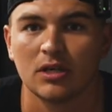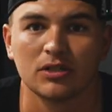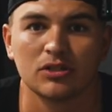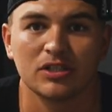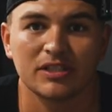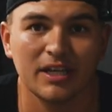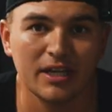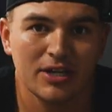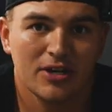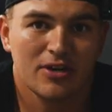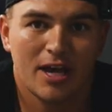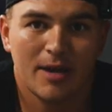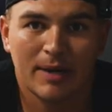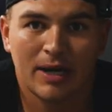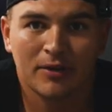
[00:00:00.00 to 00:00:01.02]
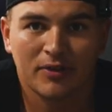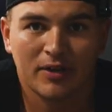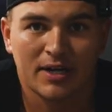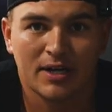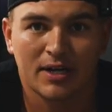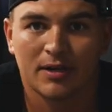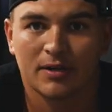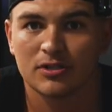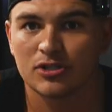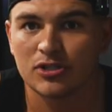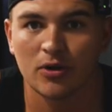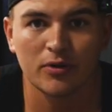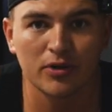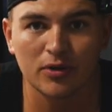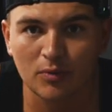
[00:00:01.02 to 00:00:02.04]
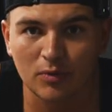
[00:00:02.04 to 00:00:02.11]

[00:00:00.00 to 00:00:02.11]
just get your name out there. Show your